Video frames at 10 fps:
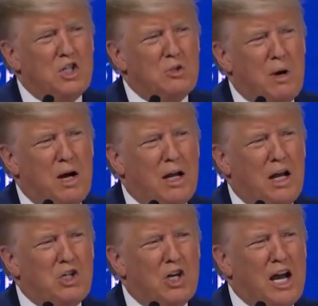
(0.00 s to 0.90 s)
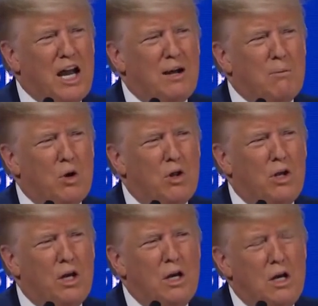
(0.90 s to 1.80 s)
since my election, adding more
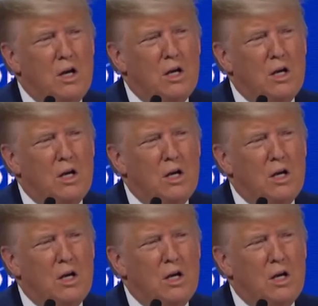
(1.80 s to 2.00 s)
than